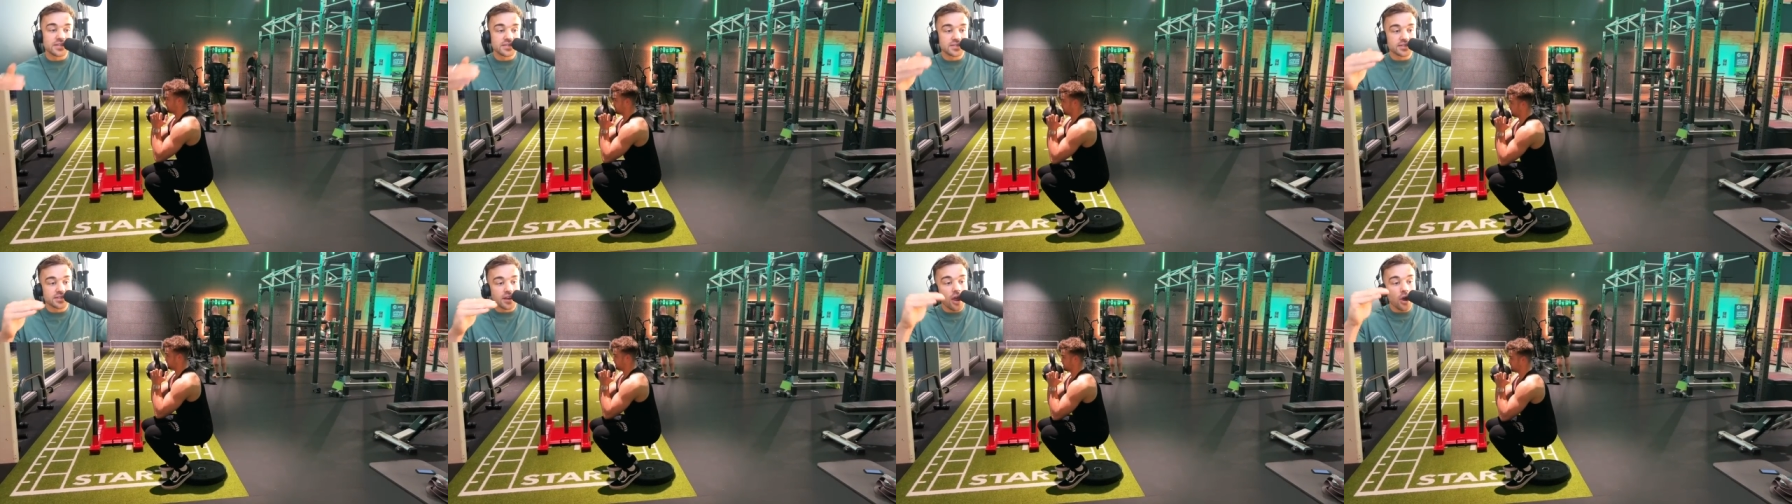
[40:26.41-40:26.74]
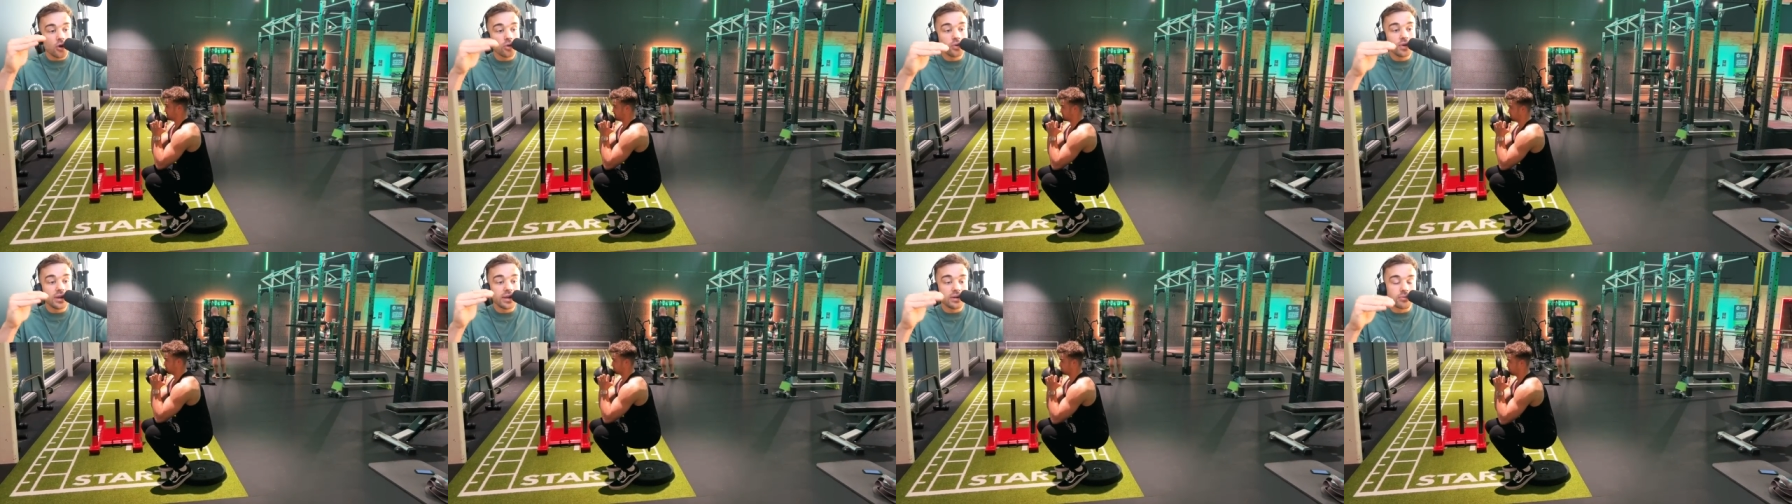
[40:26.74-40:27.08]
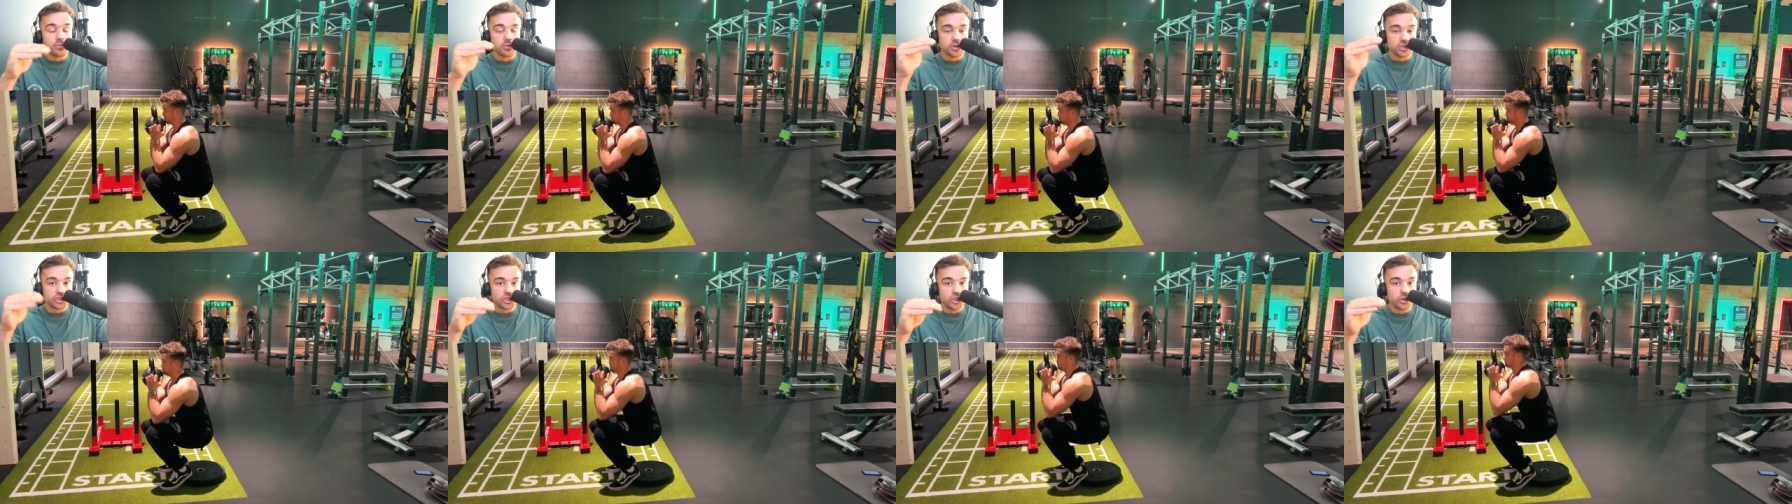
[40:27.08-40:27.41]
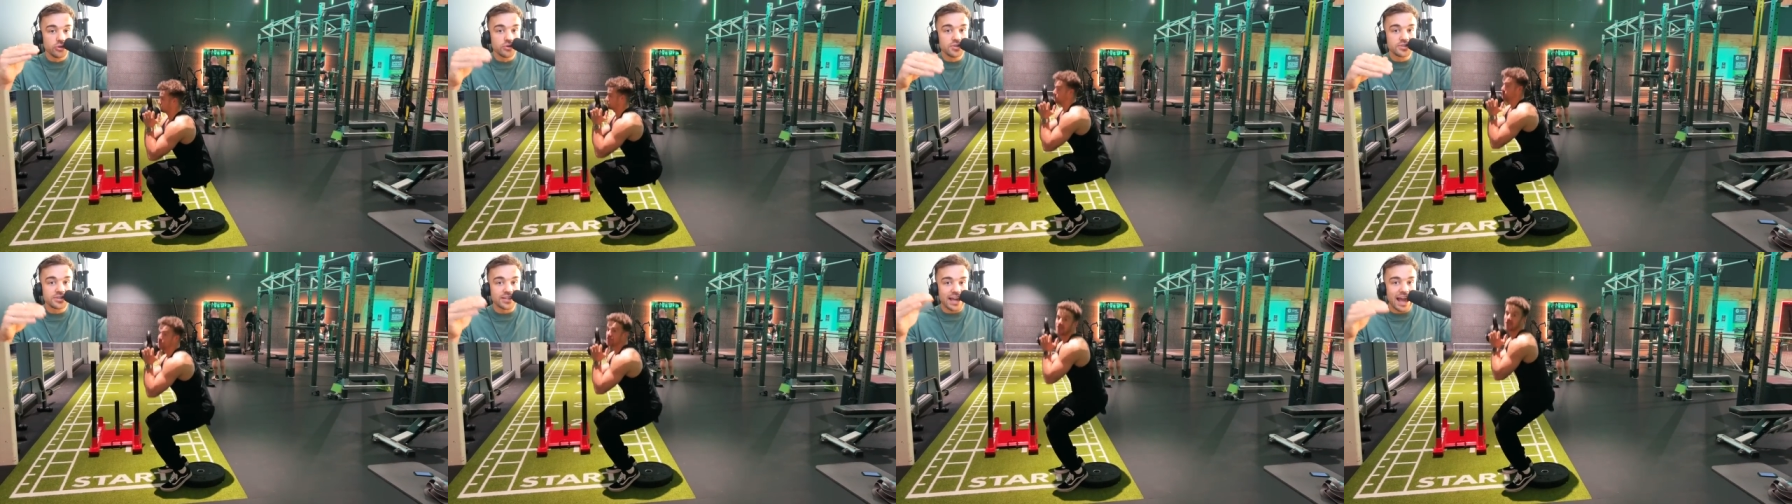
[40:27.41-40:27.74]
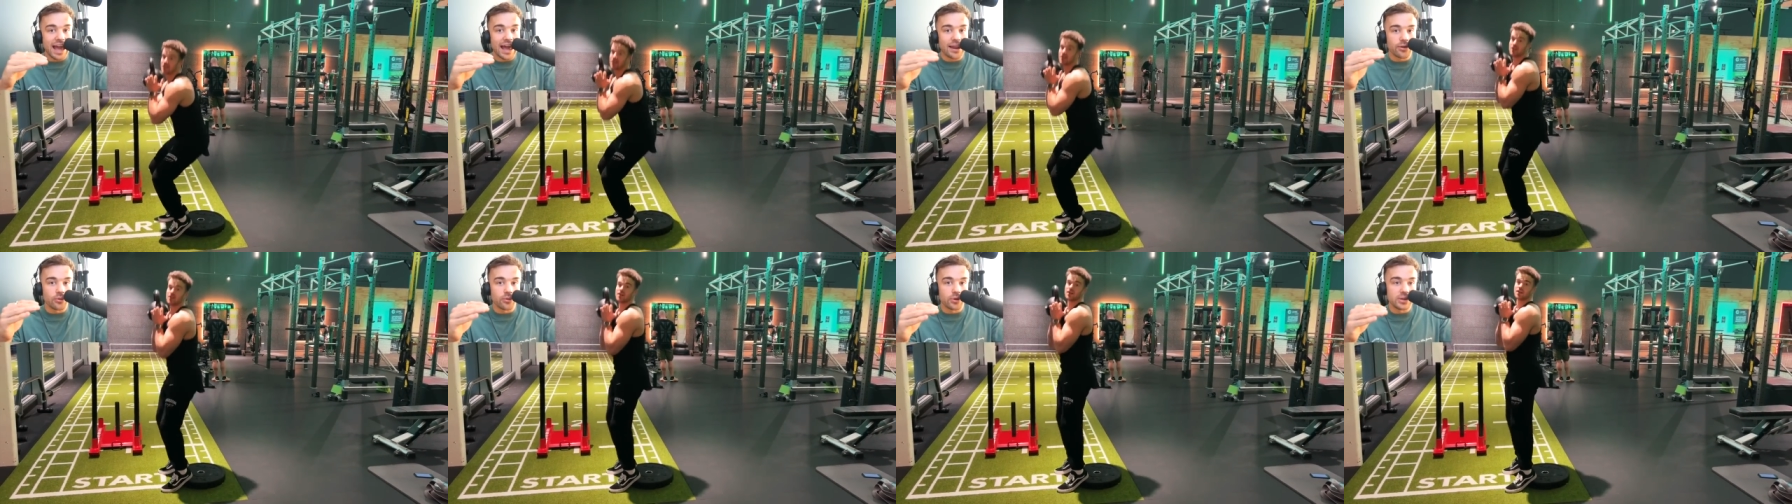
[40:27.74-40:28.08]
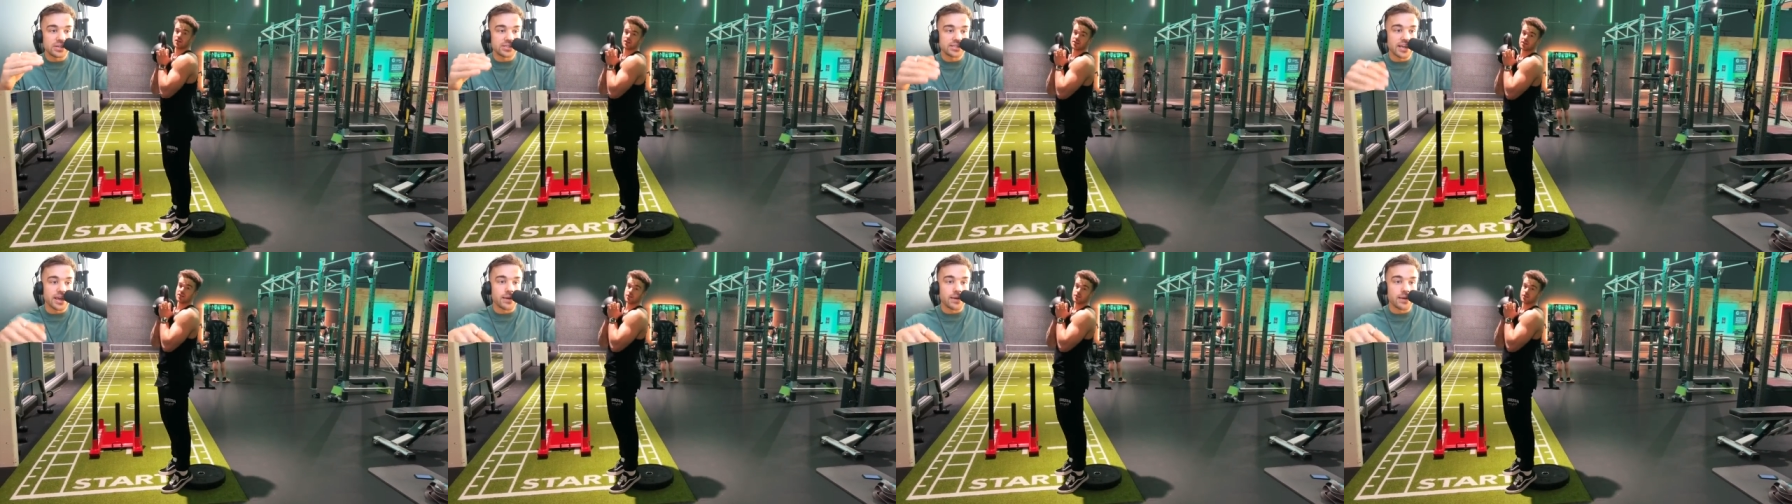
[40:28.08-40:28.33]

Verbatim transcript: slowly reduce the calories